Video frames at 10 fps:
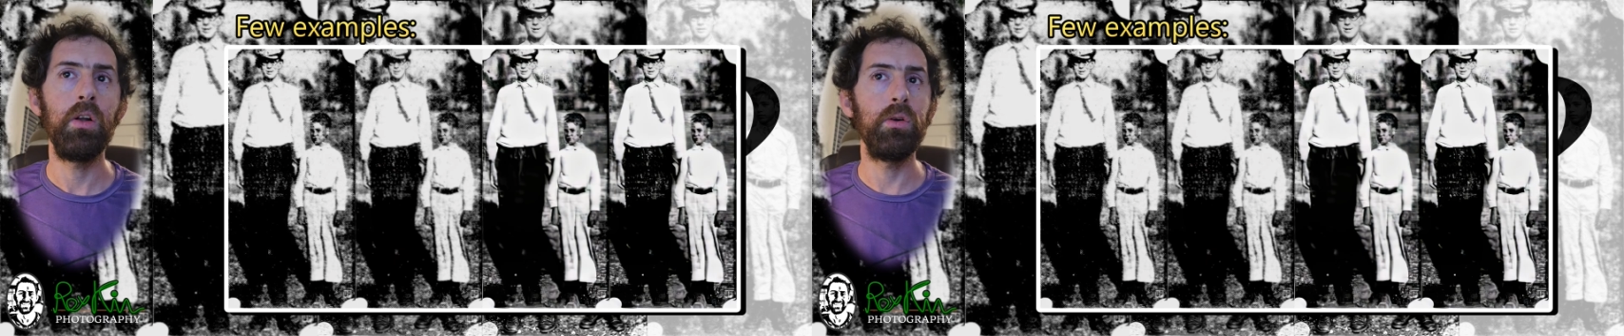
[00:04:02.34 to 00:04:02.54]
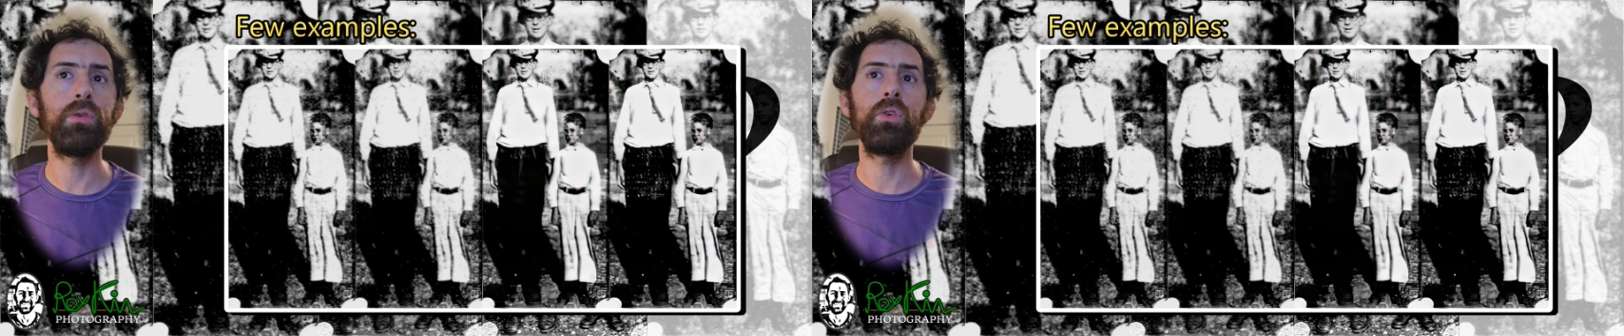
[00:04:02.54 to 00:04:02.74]

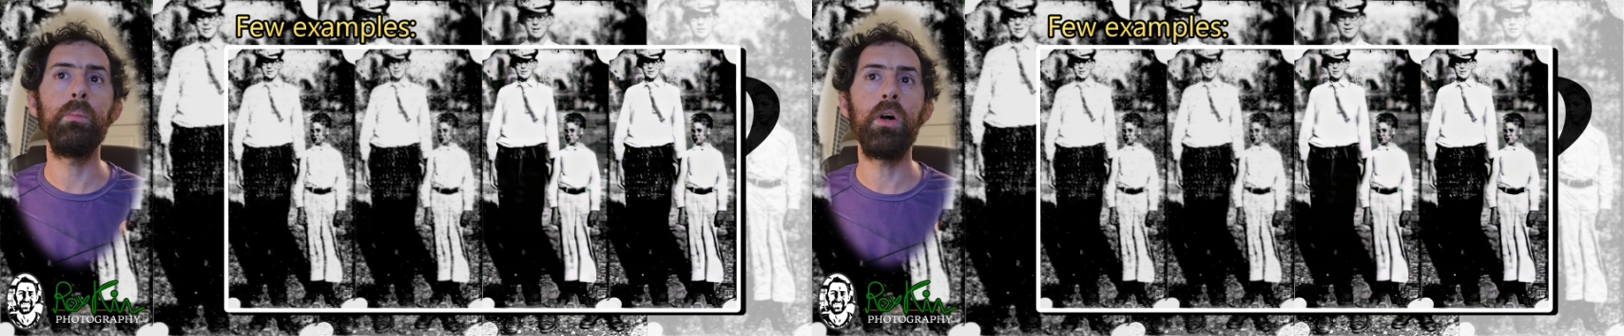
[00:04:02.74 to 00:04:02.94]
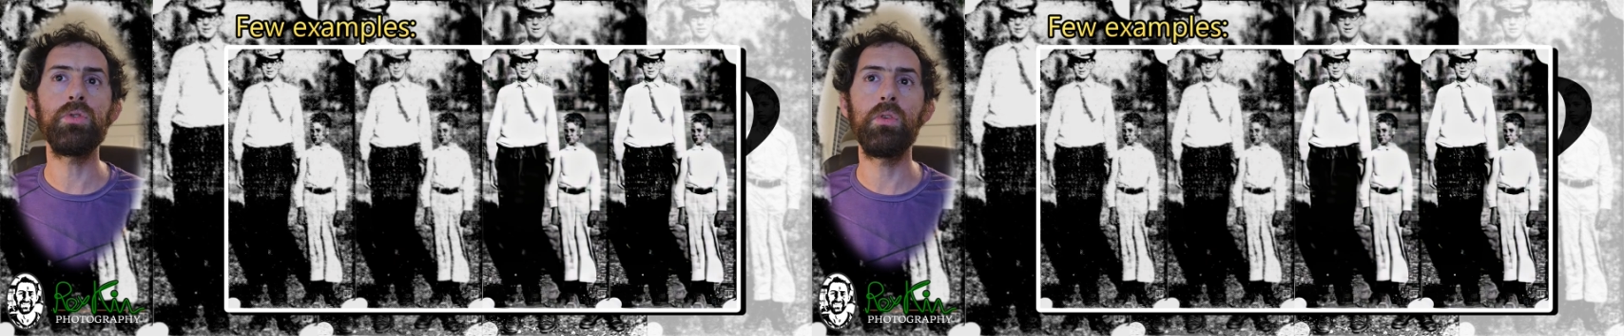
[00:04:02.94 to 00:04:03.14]
not so
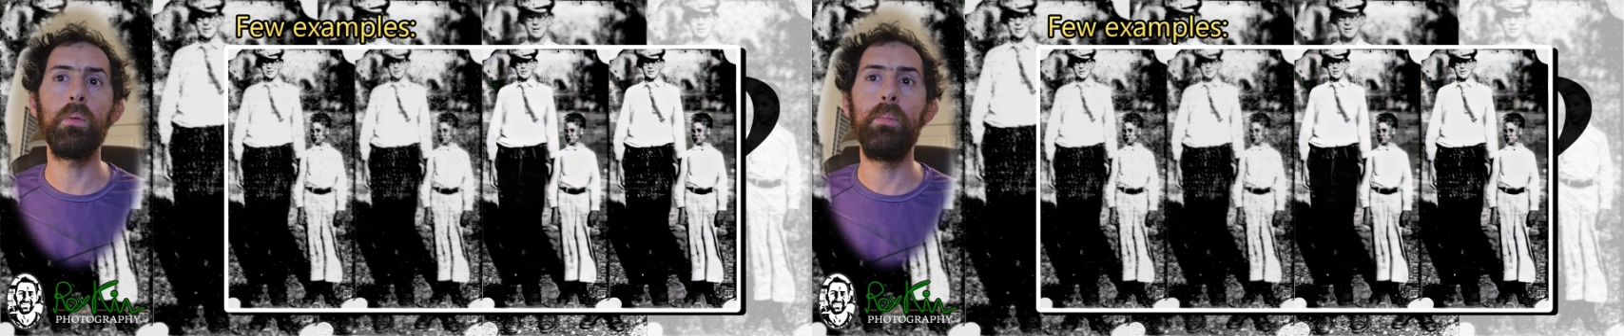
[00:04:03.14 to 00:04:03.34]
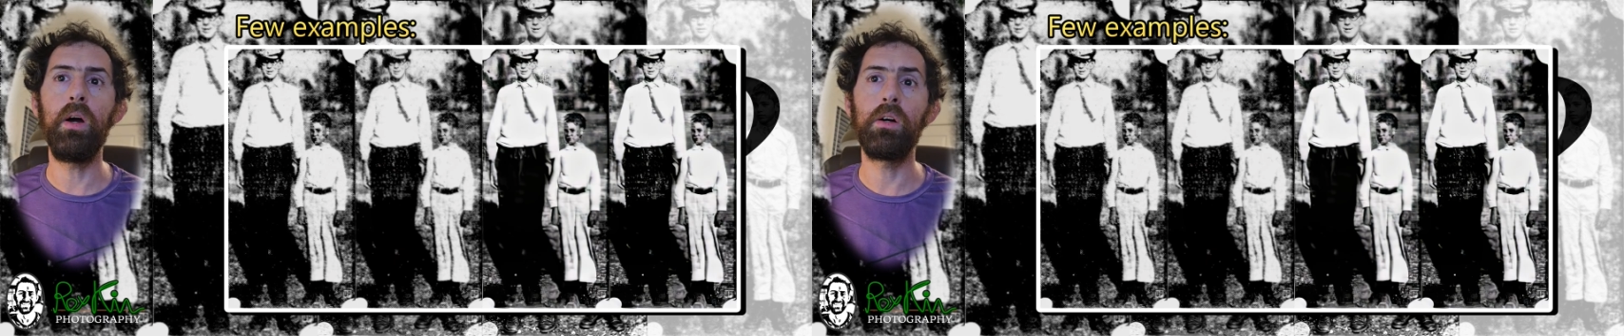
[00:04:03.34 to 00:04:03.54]
much on
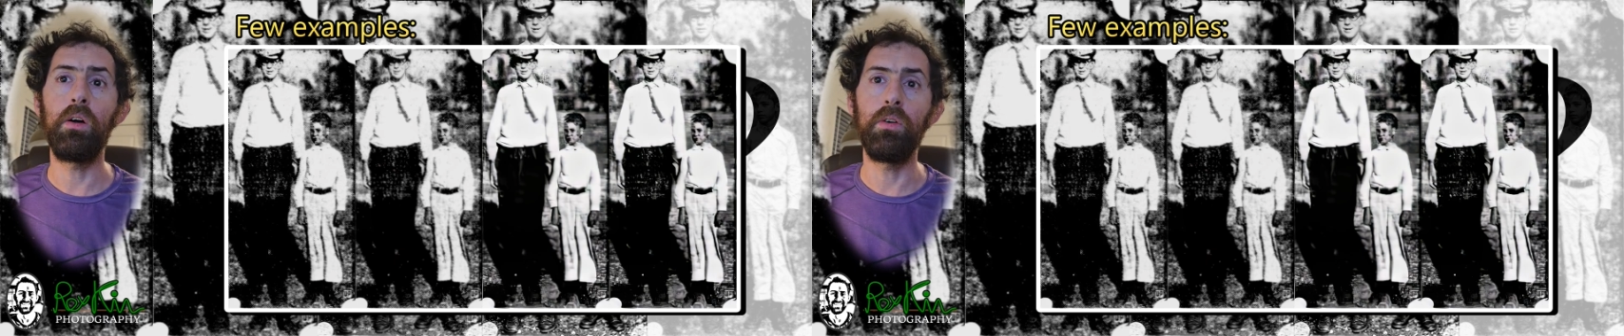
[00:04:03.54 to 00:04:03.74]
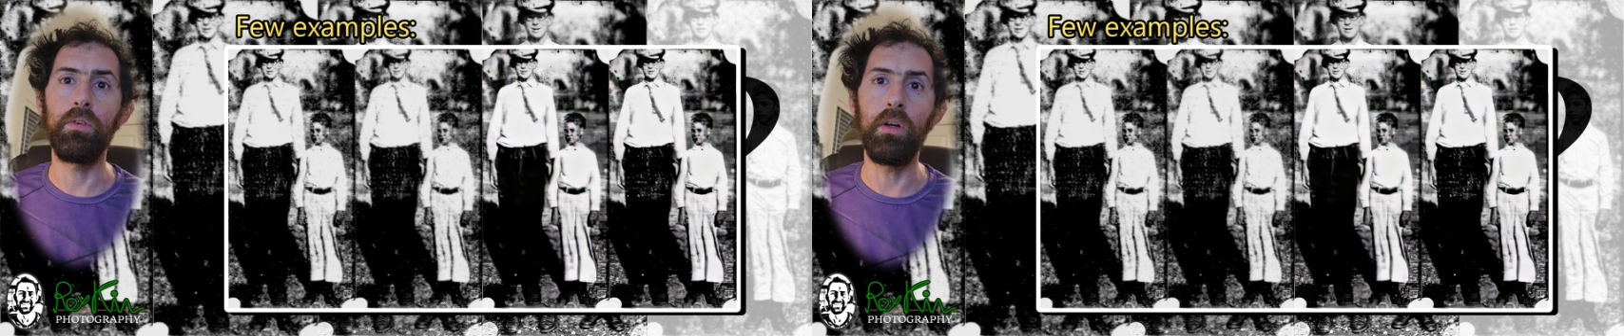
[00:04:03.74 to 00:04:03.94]
the
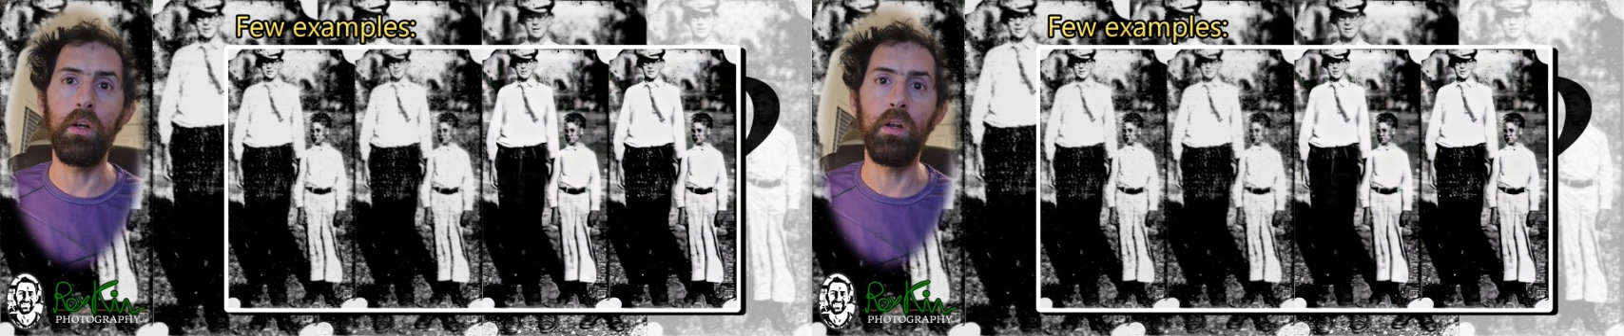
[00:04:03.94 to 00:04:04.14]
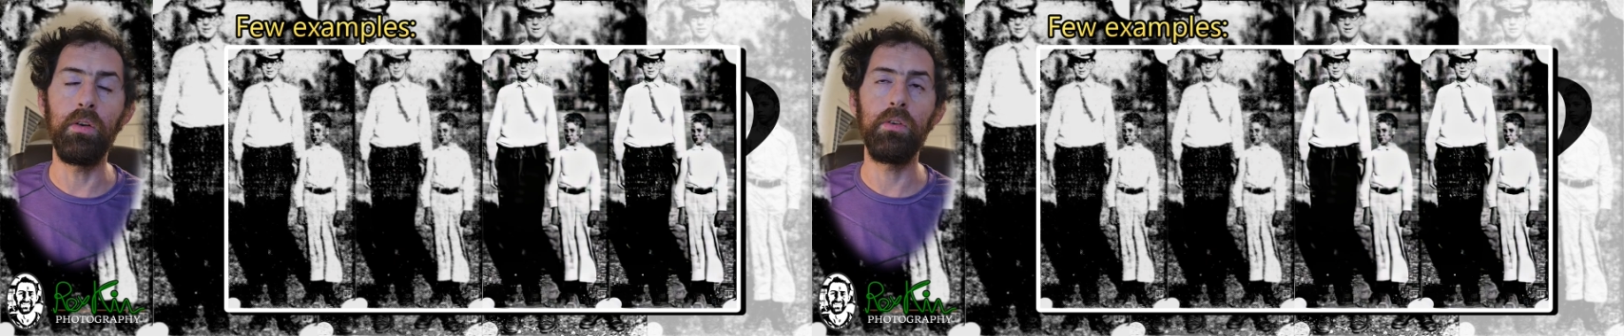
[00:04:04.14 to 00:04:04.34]
background,
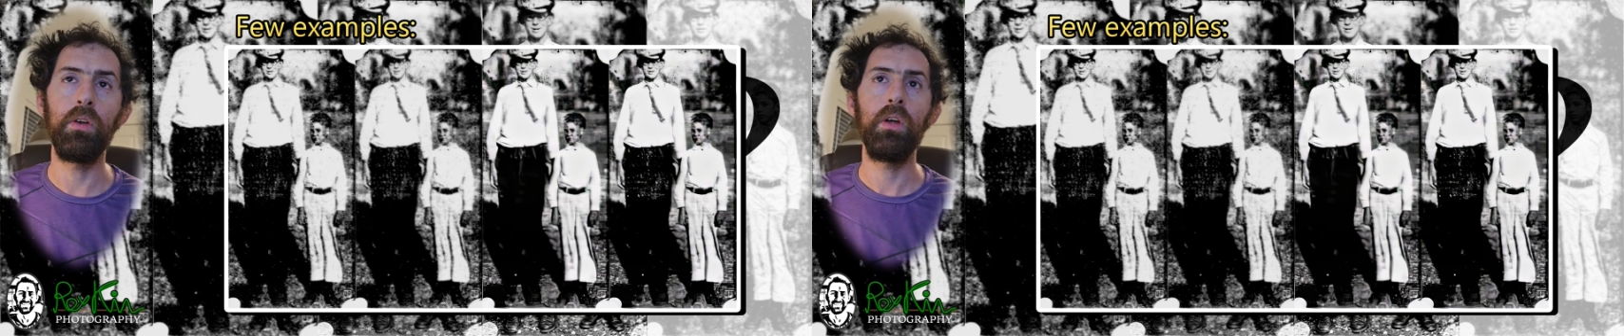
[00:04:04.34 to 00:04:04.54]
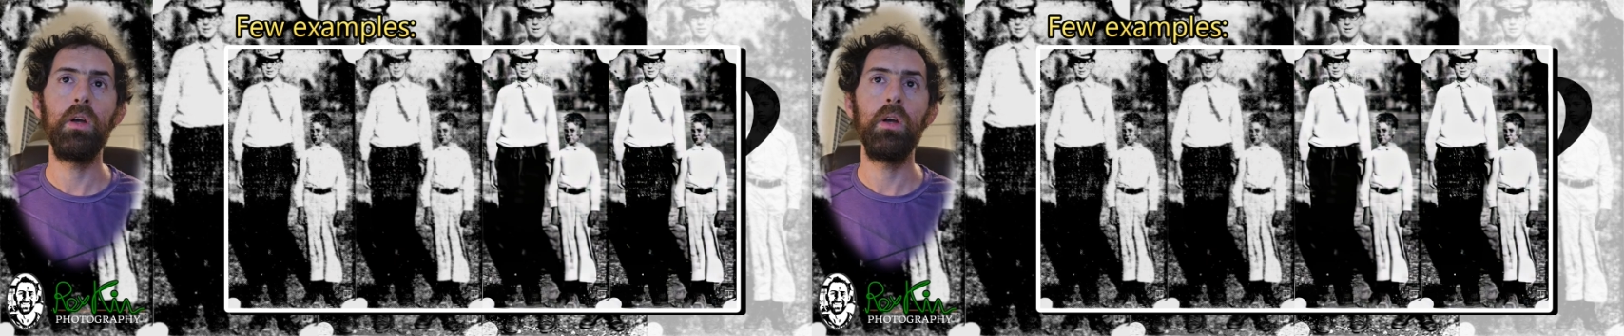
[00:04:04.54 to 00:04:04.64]
and